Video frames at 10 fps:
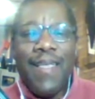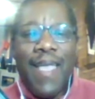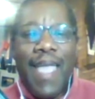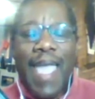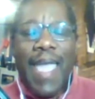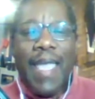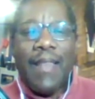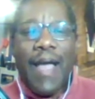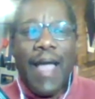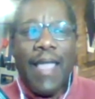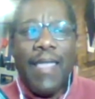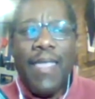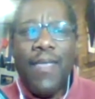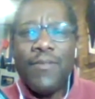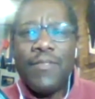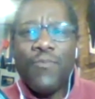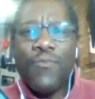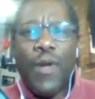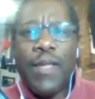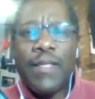And I hear some
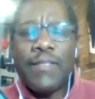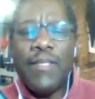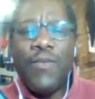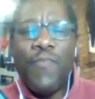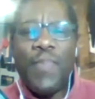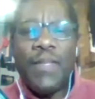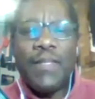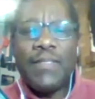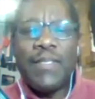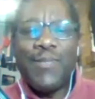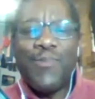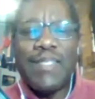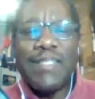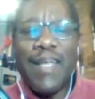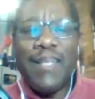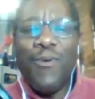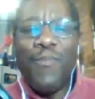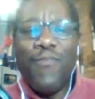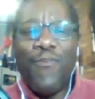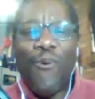ruckus. And you've been in this situation, I know,
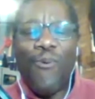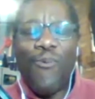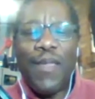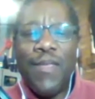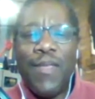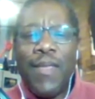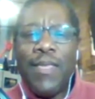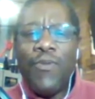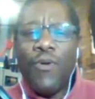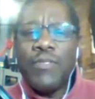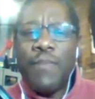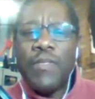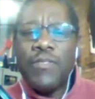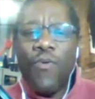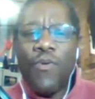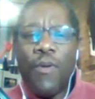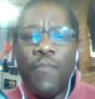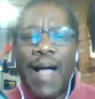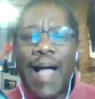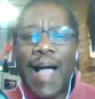before, where you know something's going on
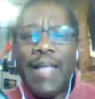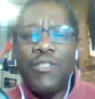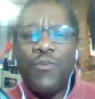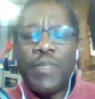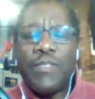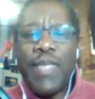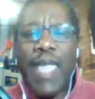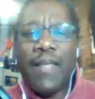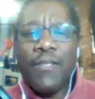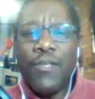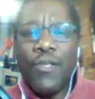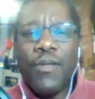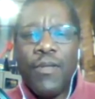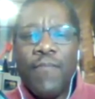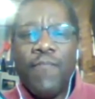behind you, but you can't look.